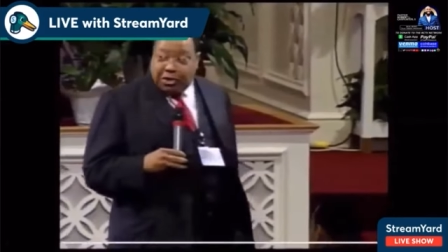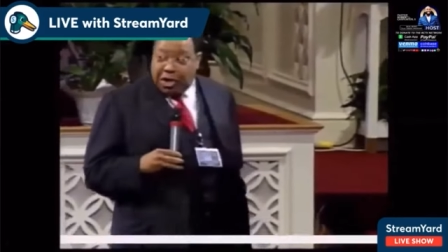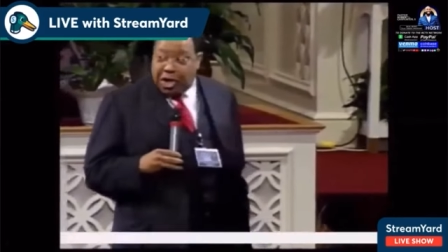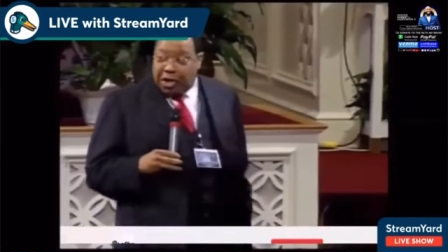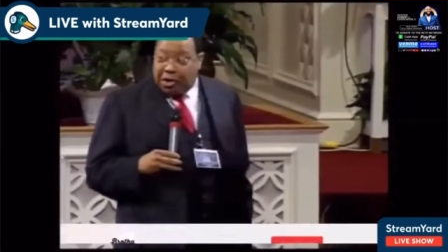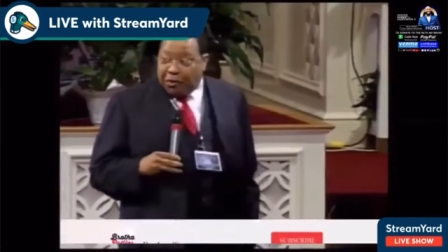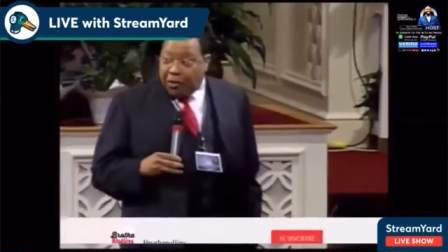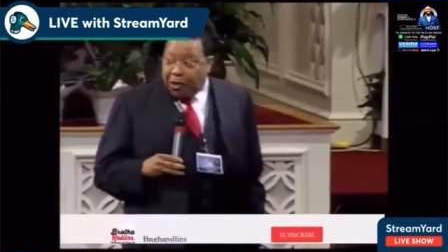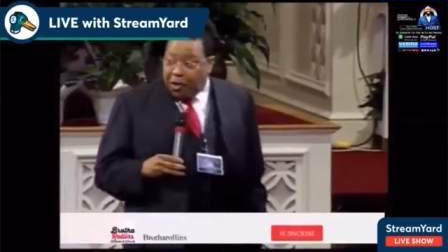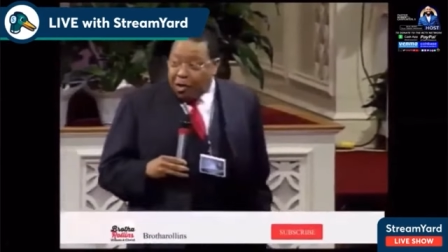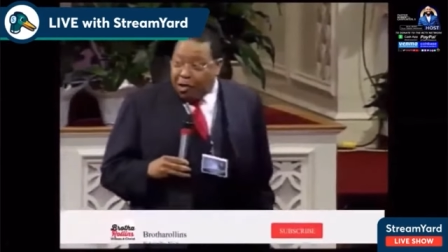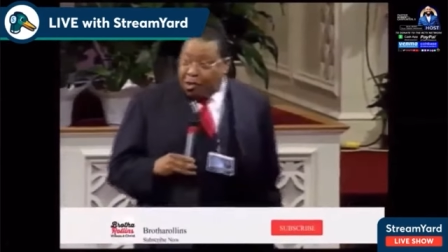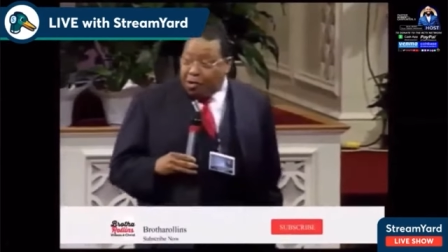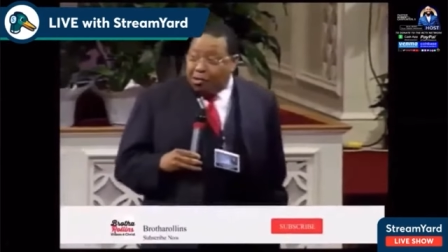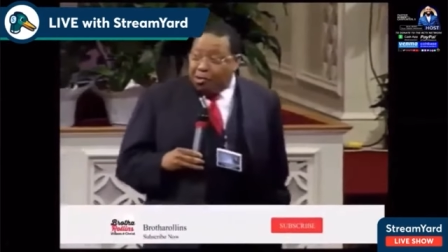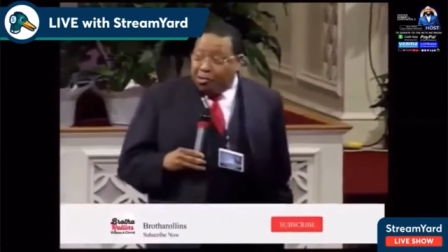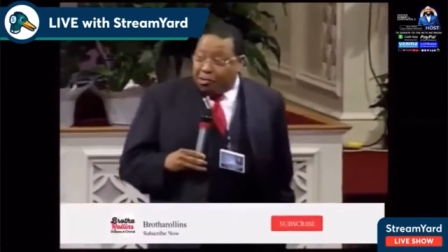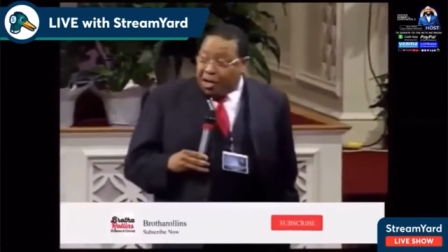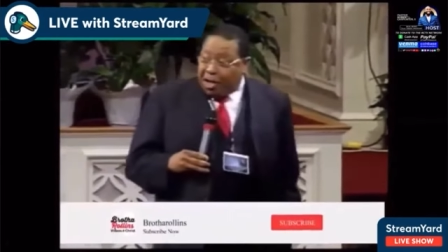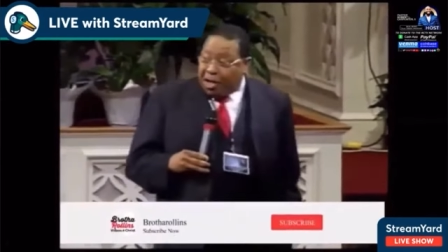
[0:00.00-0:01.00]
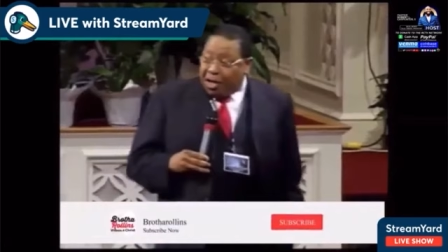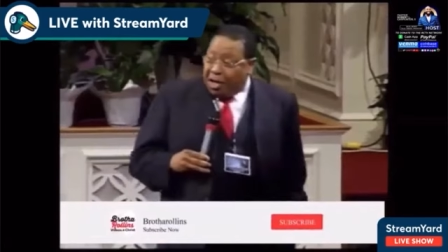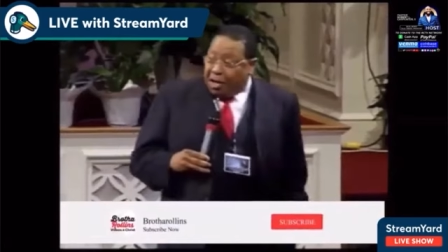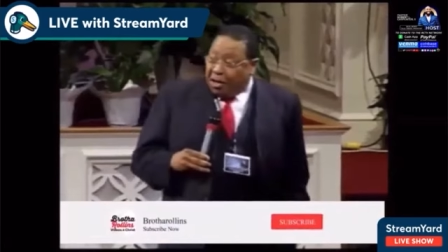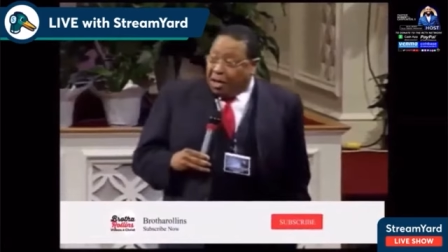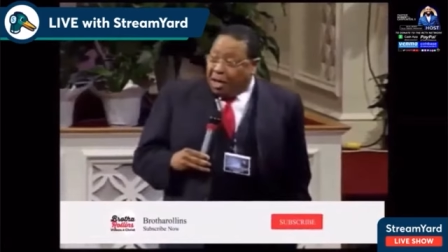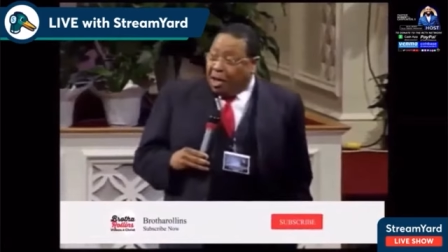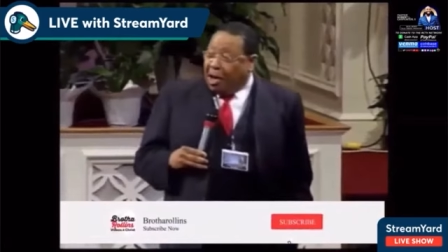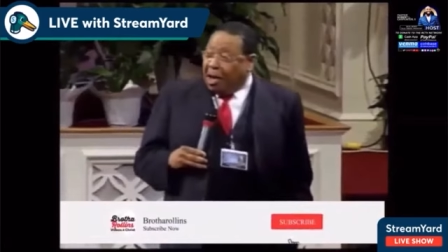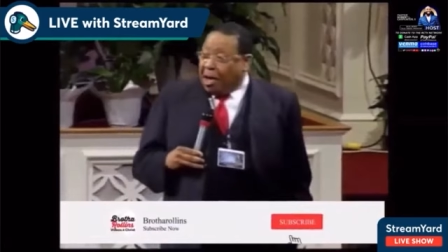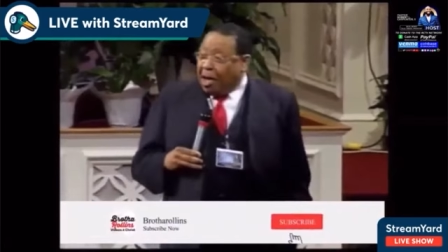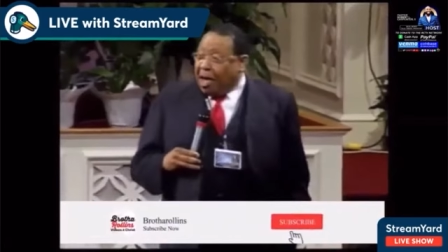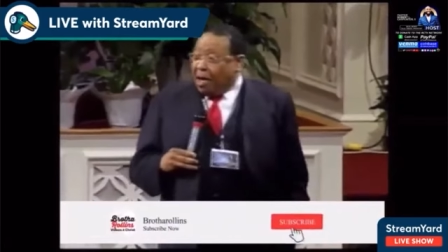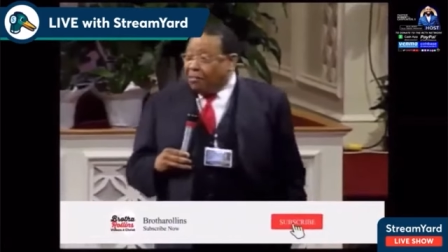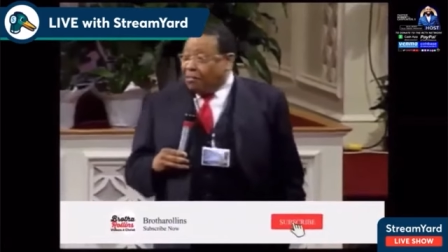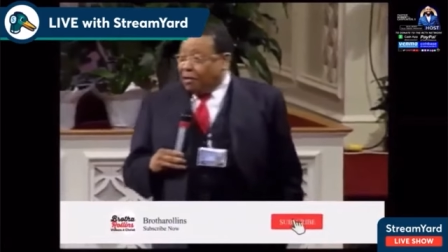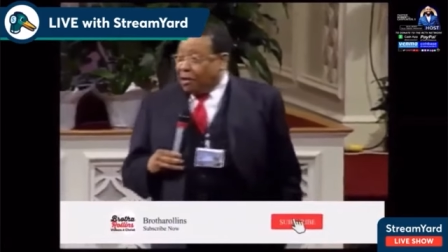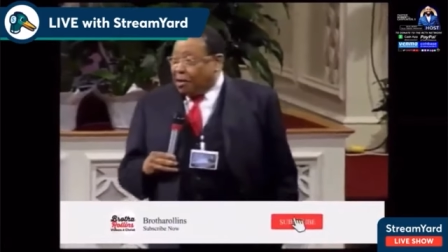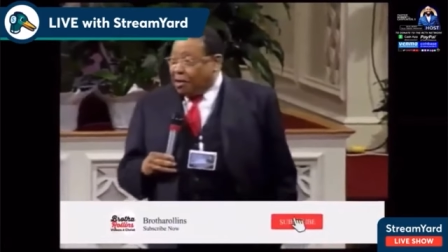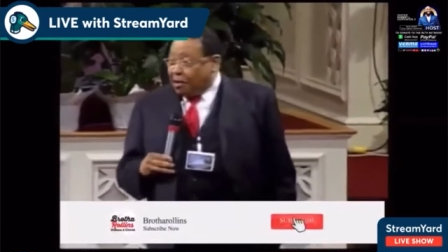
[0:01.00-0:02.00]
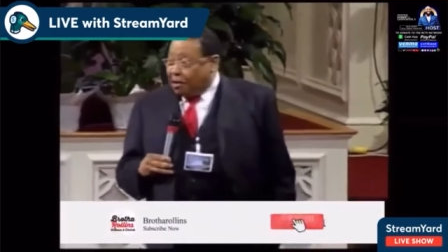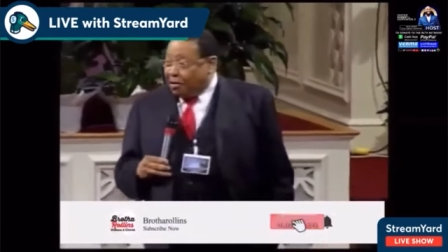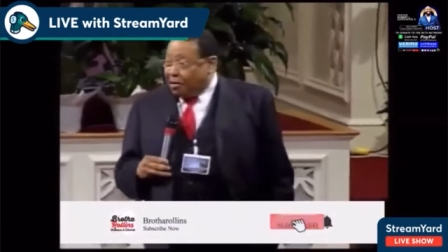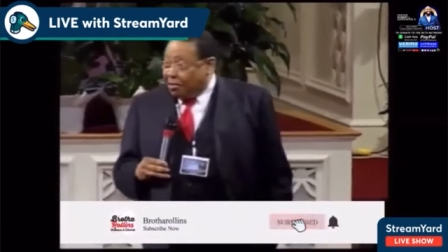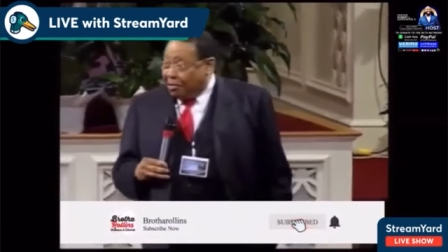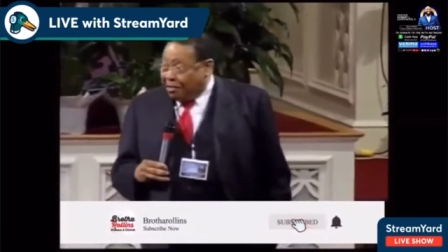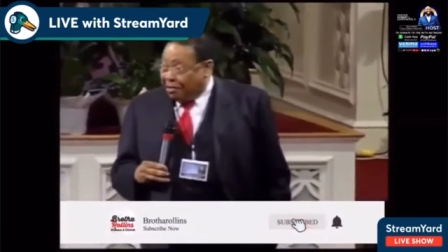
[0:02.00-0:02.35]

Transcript: desert for all that I have done.